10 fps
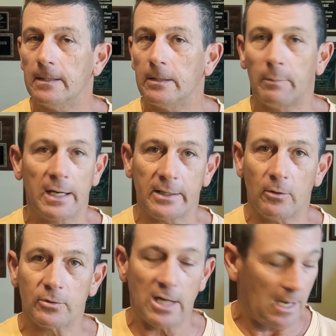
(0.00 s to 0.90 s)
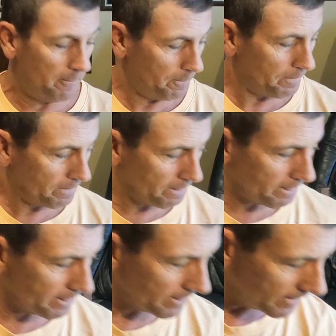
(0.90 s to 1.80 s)
they're biting on top.
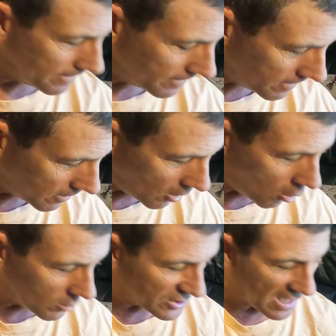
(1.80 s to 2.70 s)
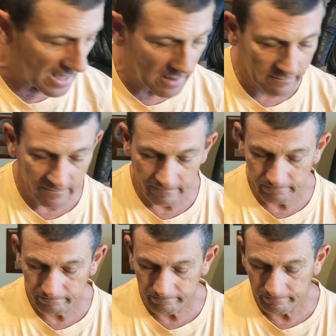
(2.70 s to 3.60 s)
Always have
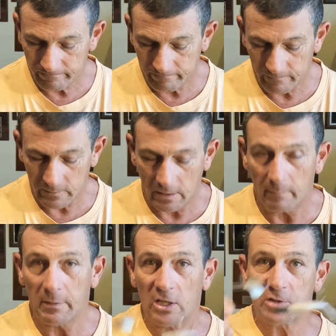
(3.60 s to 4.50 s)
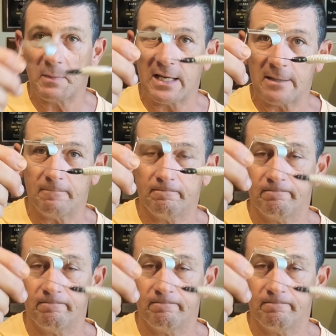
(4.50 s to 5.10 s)
a buzz bait